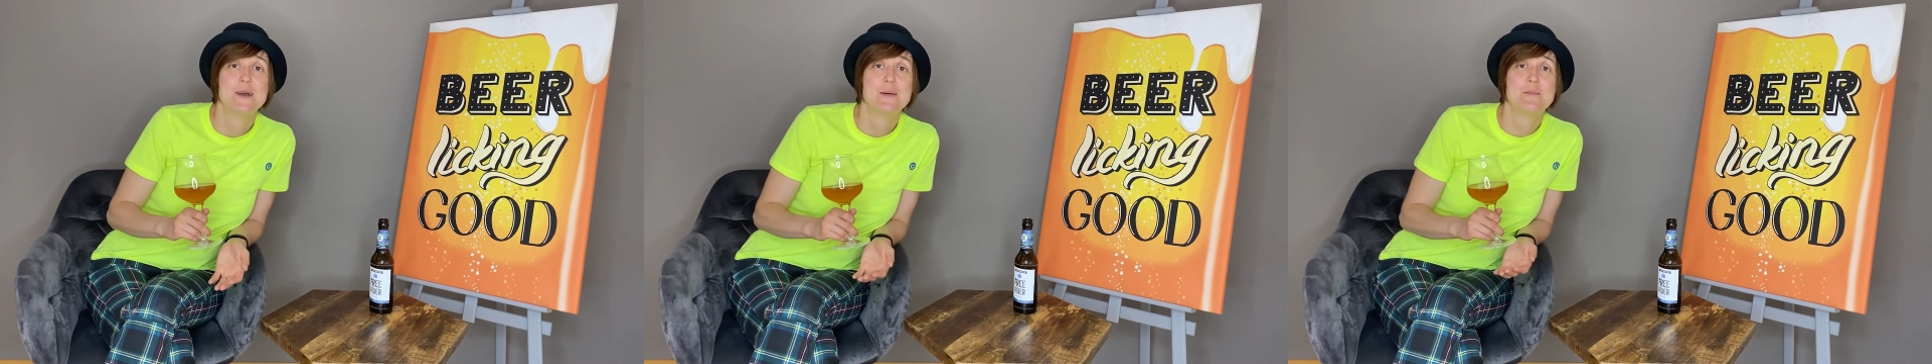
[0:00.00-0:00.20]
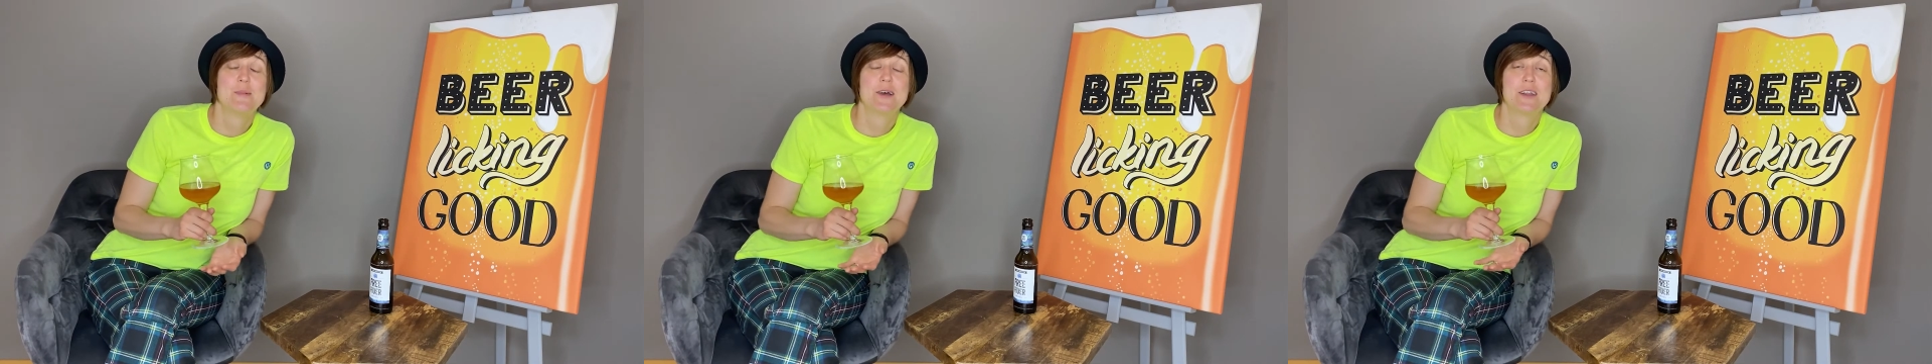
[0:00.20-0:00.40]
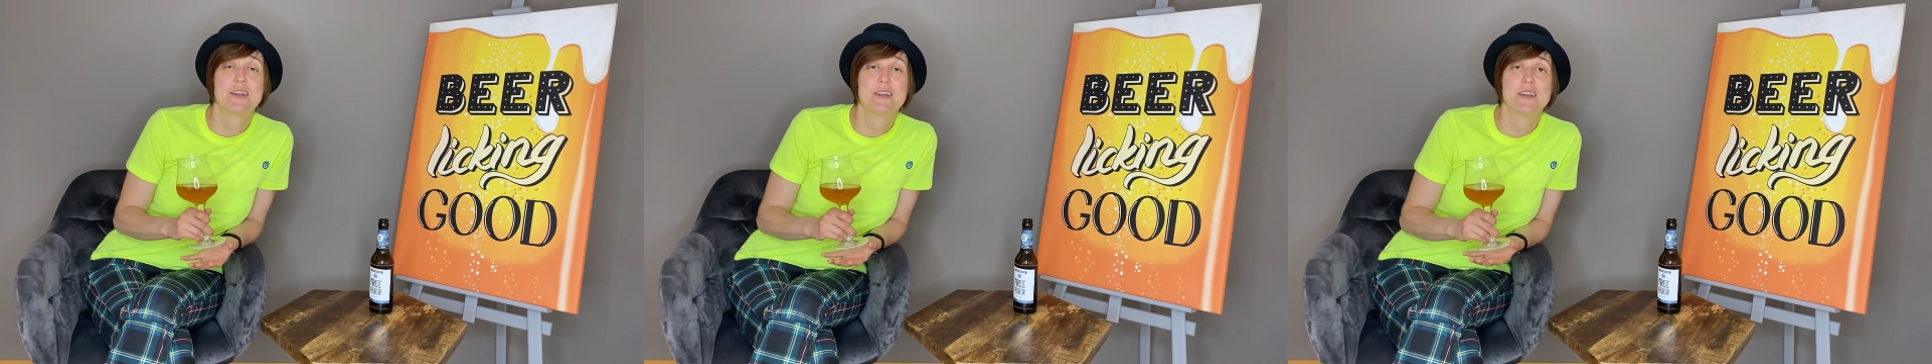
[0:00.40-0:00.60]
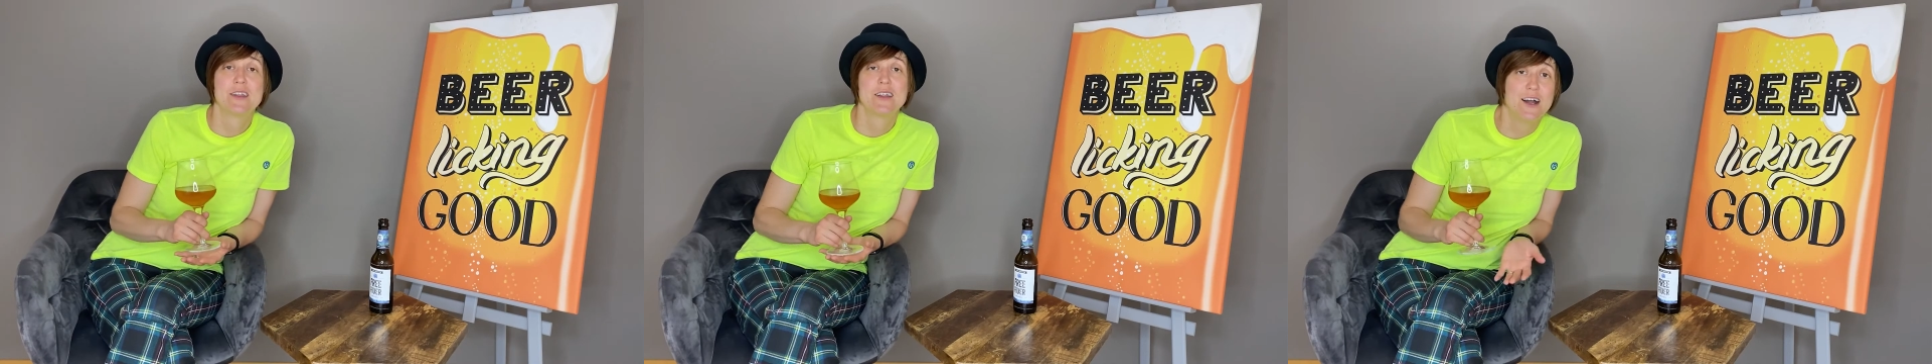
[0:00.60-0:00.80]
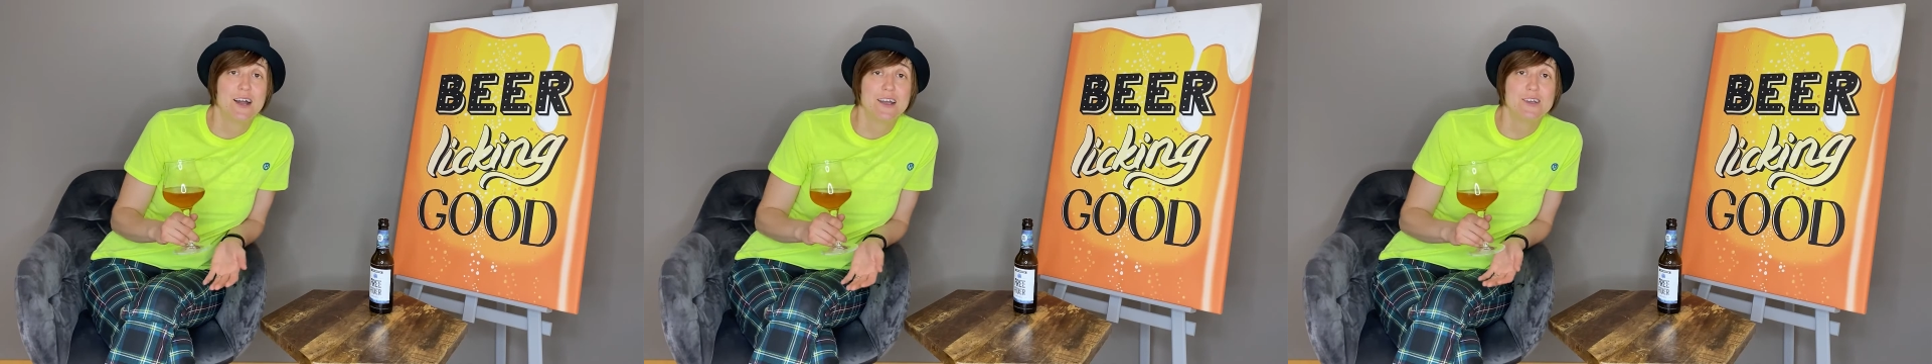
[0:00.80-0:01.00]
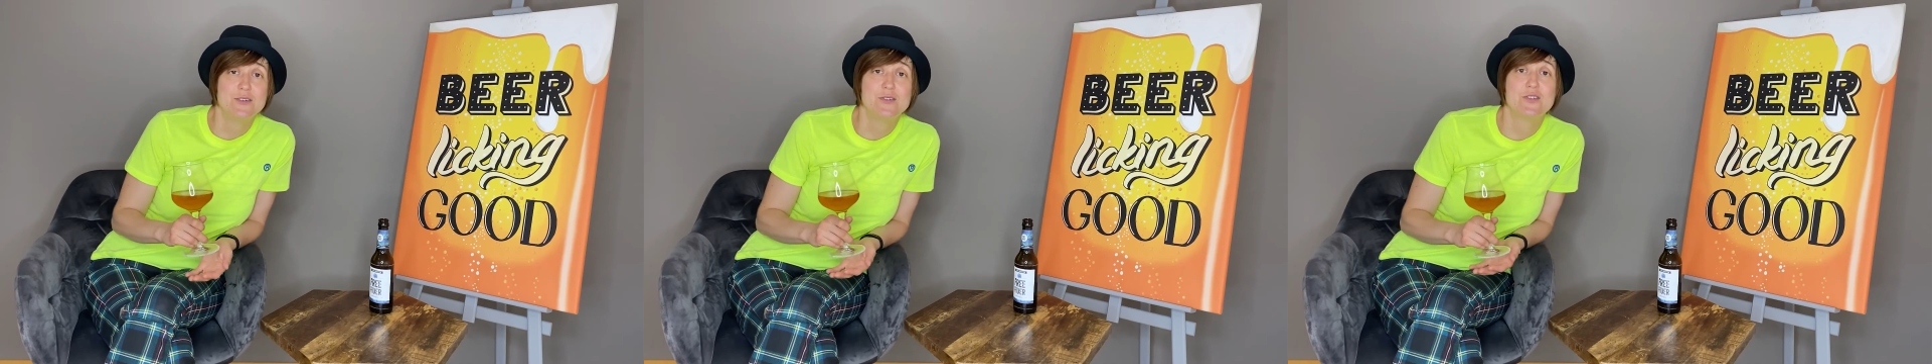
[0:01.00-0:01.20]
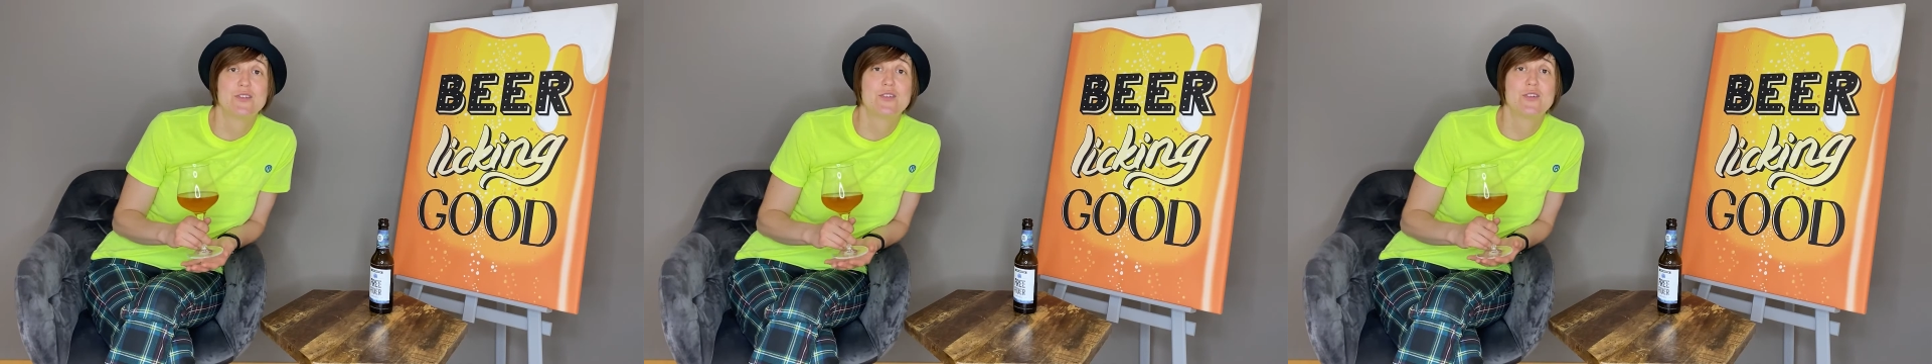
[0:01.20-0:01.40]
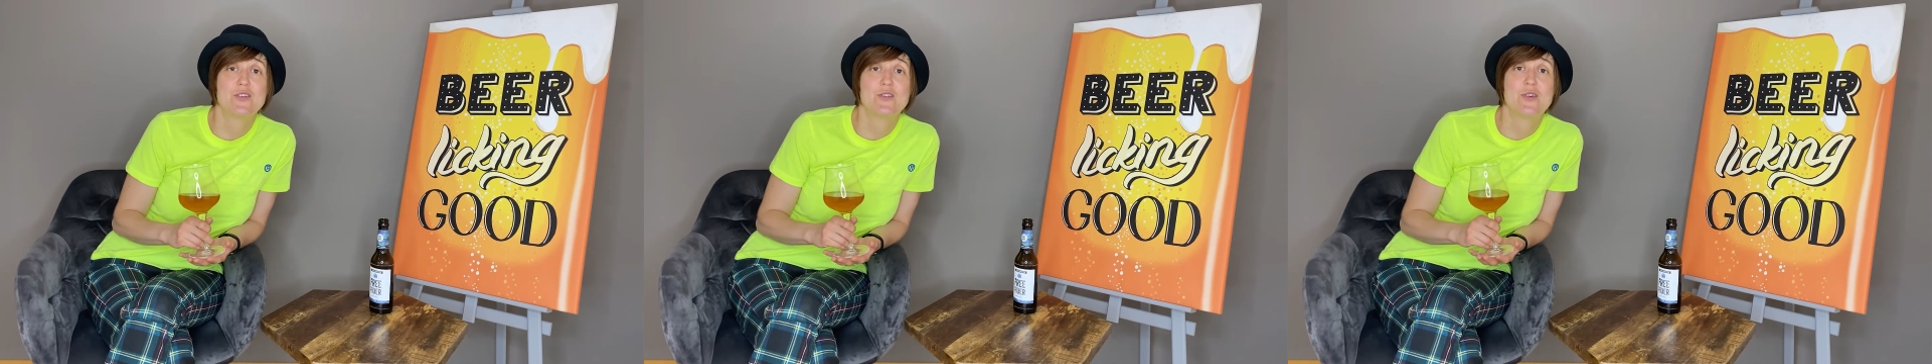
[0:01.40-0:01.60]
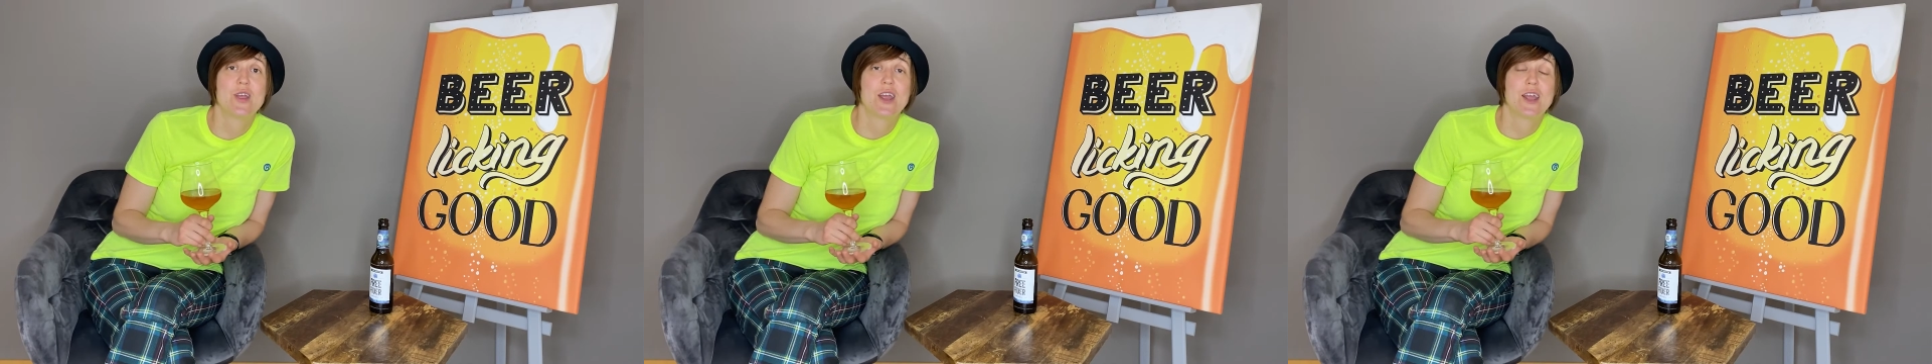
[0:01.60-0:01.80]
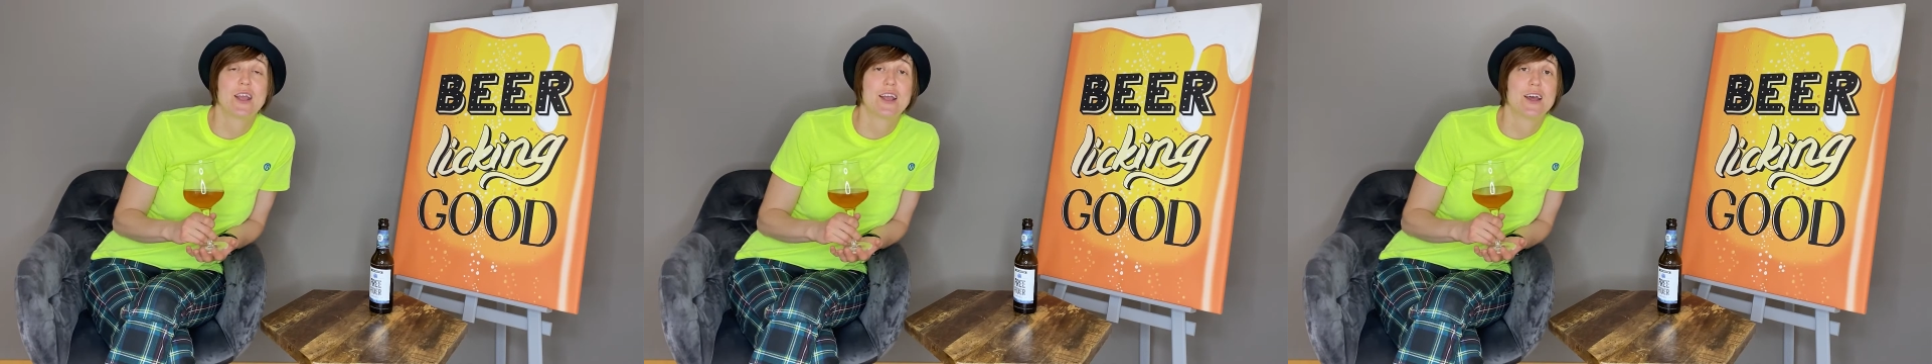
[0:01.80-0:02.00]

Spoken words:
but I used to drink